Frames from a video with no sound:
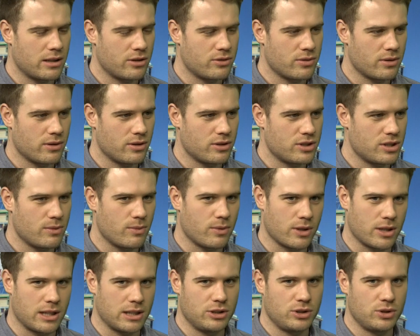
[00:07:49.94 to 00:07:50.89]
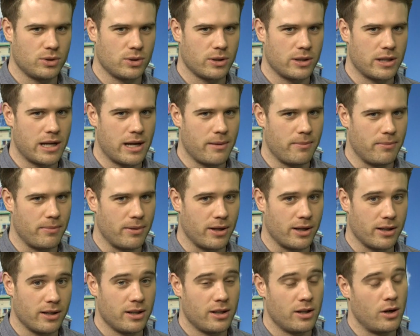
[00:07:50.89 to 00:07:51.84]
trilogy. We're not sure yet,
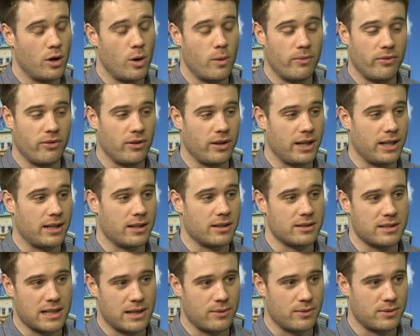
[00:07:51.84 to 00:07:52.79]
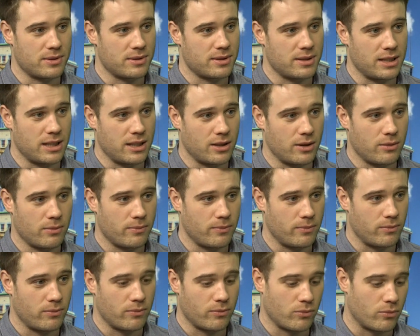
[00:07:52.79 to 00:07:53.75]
but hopefully, because that was
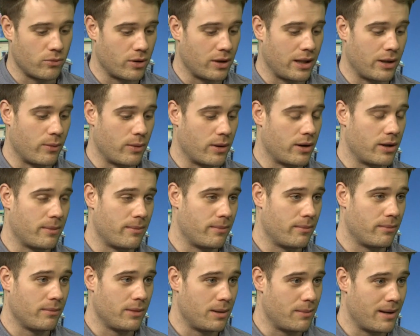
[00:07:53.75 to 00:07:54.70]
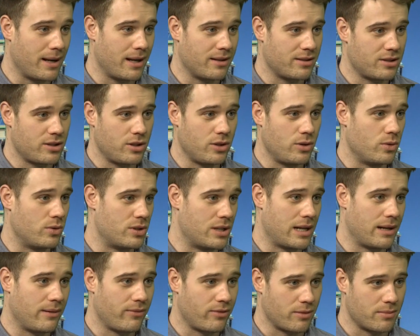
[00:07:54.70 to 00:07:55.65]
really where he made his huge
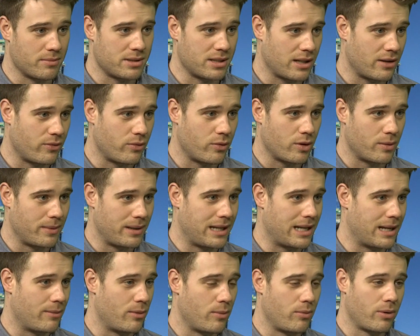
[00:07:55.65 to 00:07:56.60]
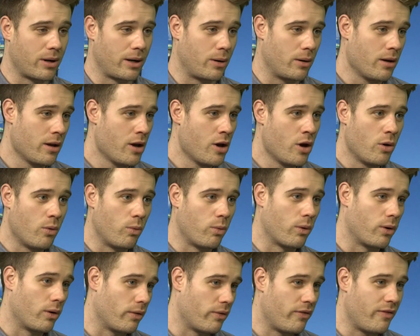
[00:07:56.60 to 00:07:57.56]
name for himself, where he became the
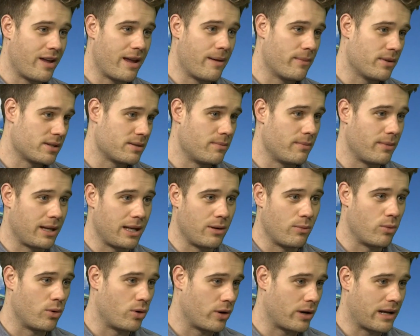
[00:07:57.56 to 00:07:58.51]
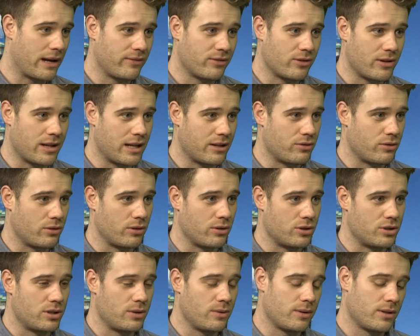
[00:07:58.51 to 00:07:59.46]
world famous Mickey Ward after that
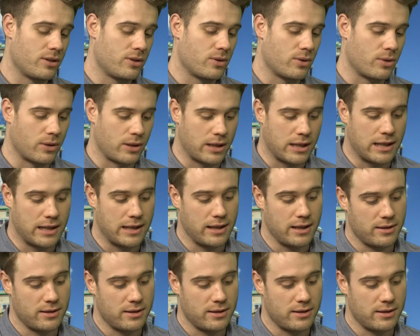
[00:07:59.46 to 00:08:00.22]
trilogy with the Toro Gotti.